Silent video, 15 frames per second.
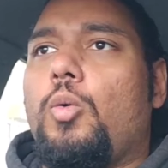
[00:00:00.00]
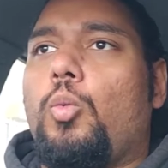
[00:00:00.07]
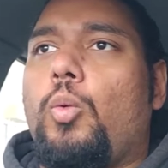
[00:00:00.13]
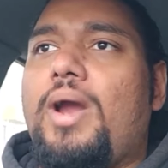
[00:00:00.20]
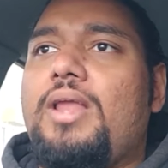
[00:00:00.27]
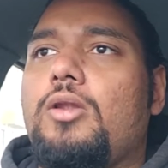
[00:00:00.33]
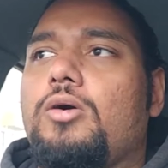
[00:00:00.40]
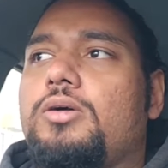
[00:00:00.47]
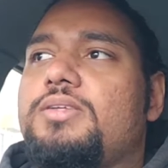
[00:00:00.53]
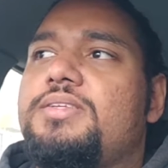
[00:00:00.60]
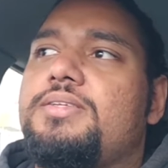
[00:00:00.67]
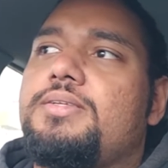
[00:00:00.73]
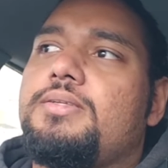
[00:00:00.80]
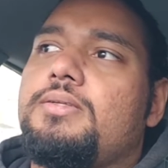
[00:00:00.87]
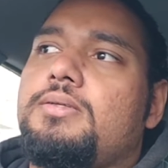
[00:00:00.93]
weight
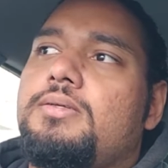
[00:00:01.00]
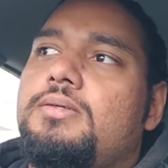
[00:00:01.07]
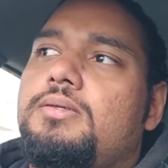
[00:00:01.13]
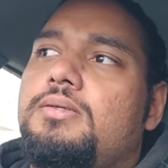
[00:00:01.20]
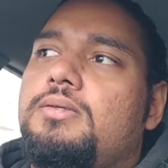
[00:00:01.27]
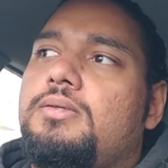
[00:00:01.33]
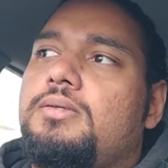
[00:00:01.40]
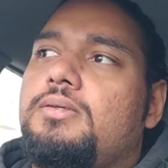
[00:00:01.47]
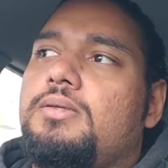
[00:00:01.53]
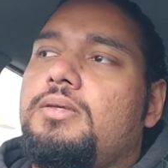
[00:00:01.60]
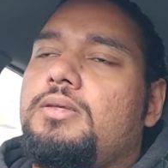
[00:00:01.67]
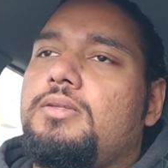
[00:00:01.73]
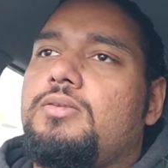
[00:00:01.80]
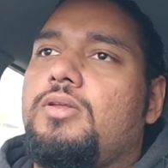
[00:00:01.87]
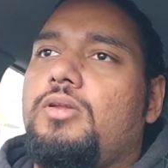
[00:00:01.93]
loss,
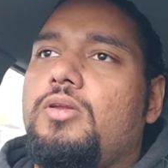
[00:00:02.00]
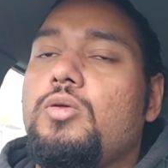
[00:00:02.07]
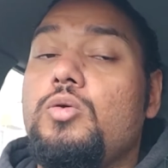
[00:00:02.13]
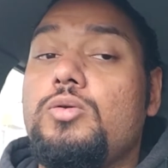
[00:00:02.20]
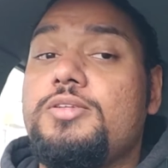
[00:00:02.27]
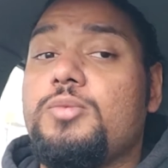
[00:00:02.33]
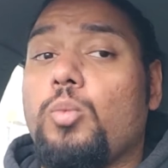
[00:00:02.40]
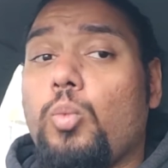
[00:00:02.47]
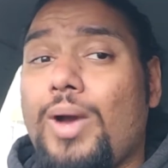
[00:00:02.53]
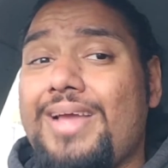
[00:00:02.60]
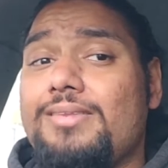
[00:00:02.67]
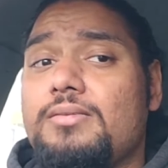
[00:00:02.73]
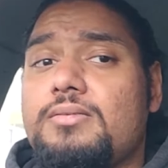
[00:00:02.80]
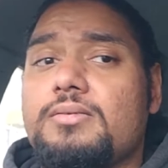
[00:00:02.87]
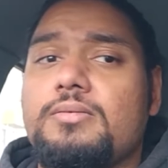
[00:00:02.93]
to lose
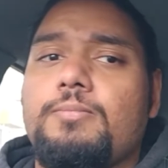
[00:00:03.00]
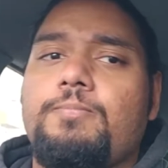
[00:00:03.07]
weight.